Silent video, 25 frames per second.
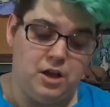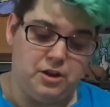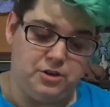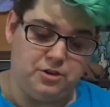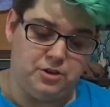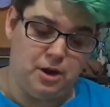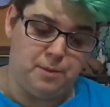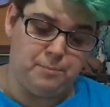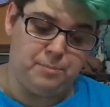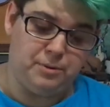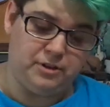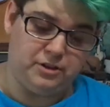
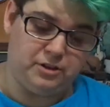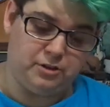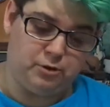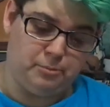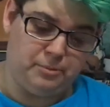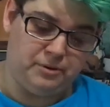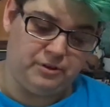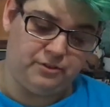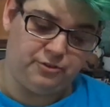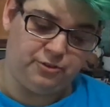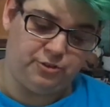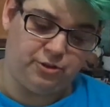dump a little
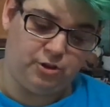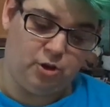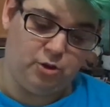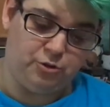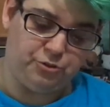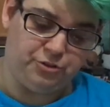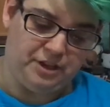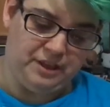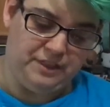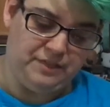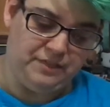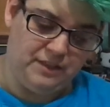bit of
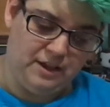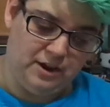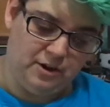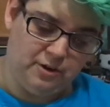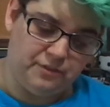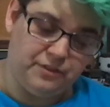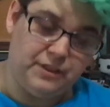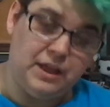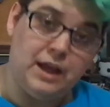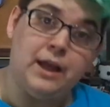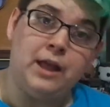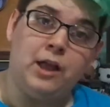salt in there,
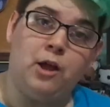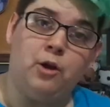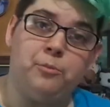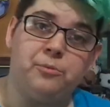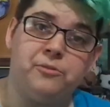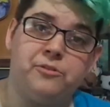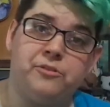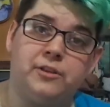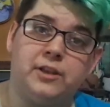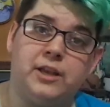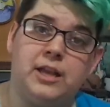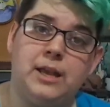and that
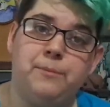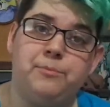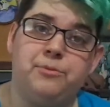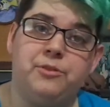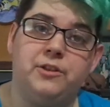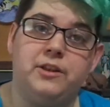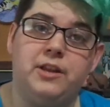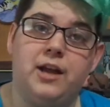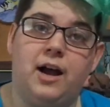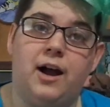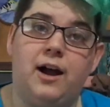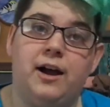helps to keep the
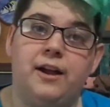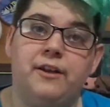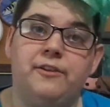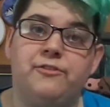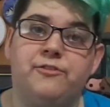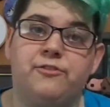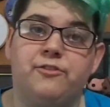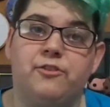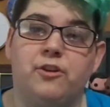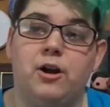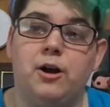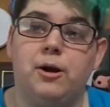dye
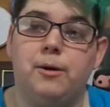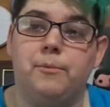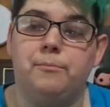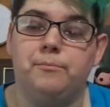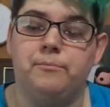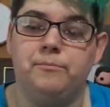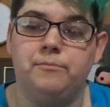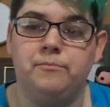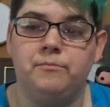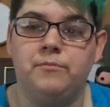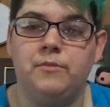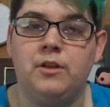from
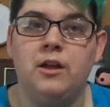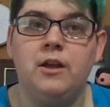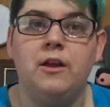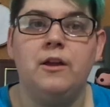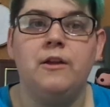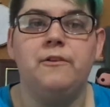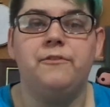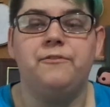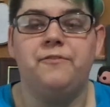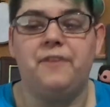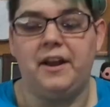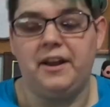
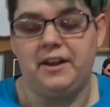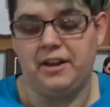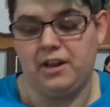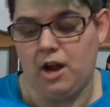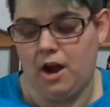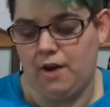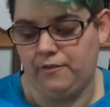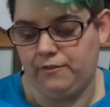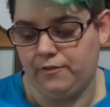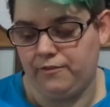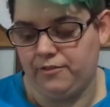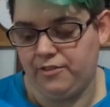fading
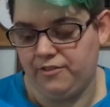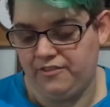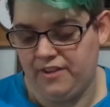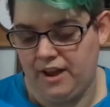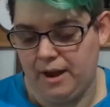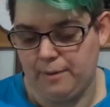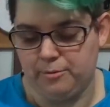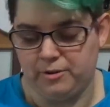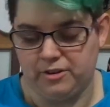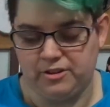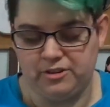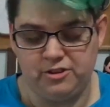off of the
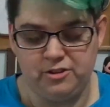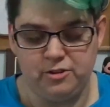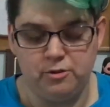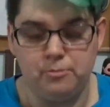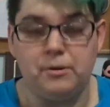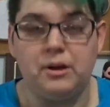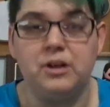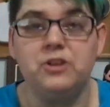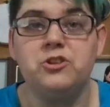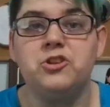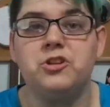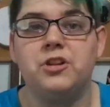fabric too
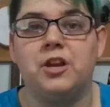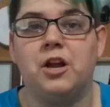much.